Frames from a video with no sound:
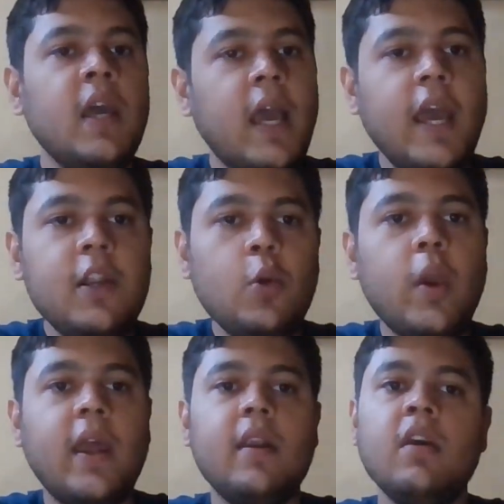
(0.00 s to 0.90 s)
hand to
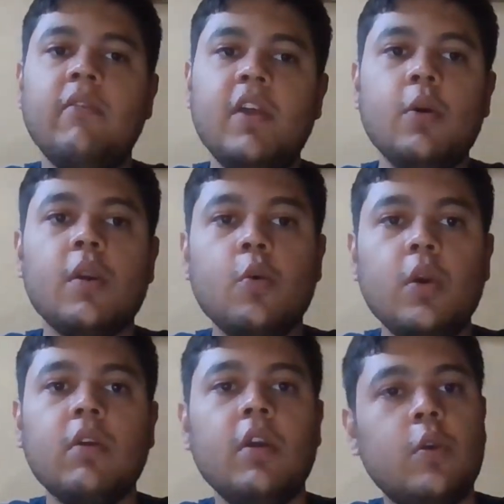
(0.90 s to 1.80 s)
hand when you are
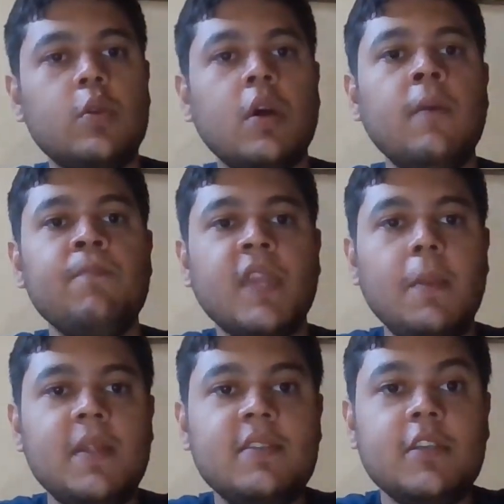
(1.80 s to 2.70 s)
going into the
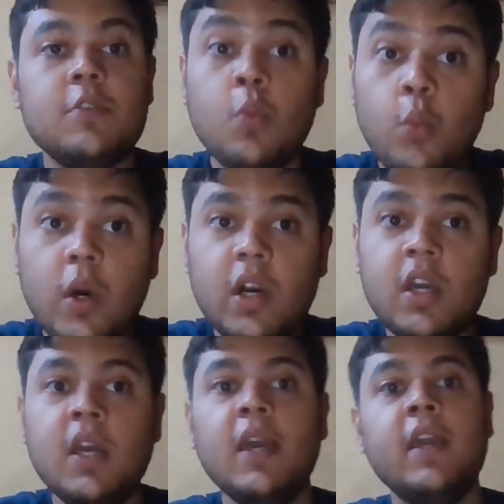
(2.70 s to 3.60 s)
MNCs to work
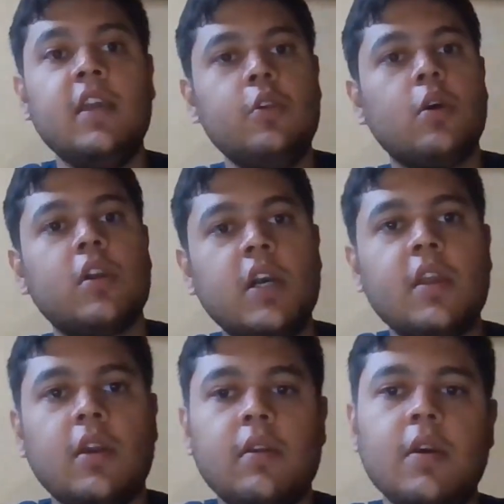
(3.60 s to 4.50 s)
in your
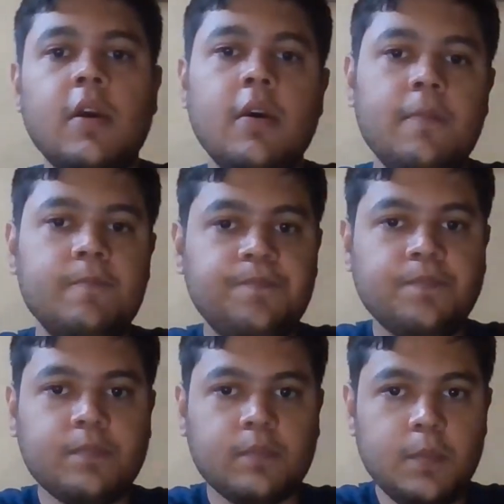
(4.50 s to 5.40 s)
career.
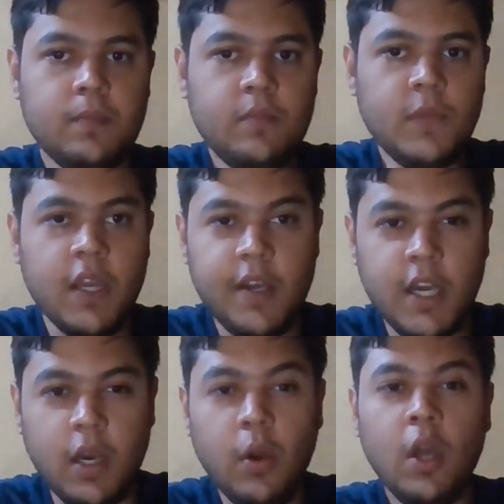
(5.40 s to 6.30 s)

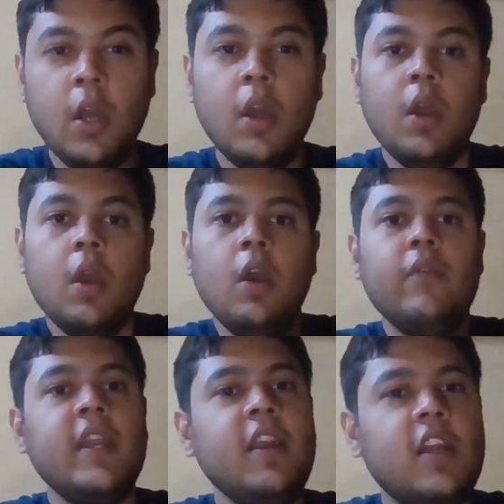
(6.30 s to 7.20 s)
Now
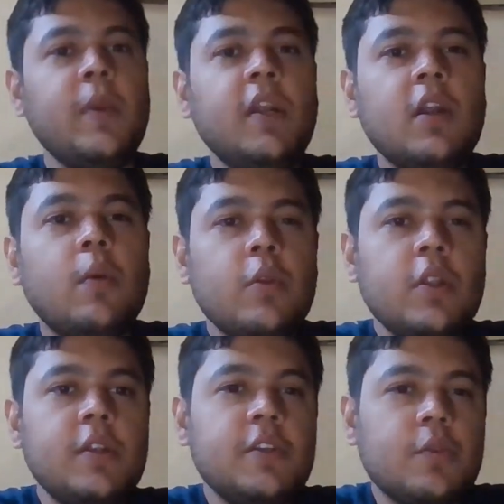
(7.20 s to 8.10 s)
when I'm coming down to
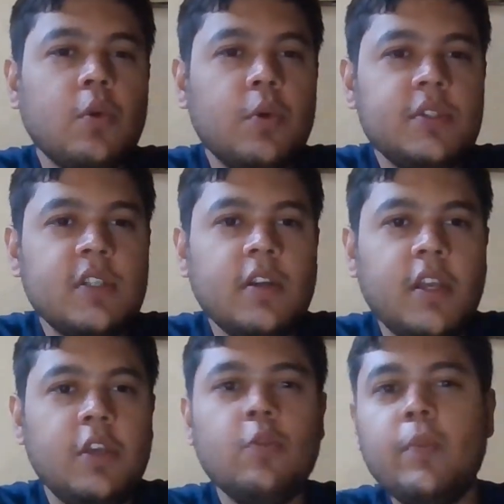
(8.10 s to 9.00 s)
this course journey,
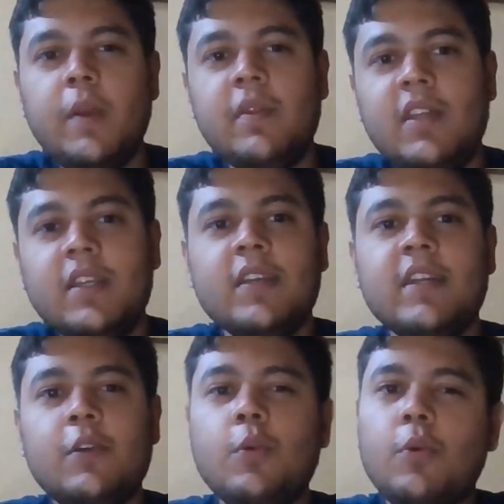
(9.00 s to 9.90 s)
you may be thinking
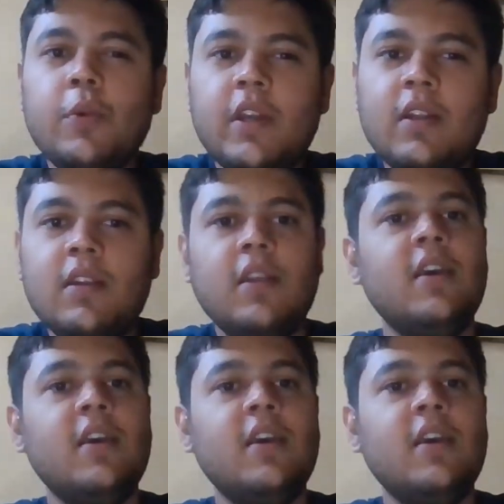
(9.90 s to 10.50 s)
that tutorial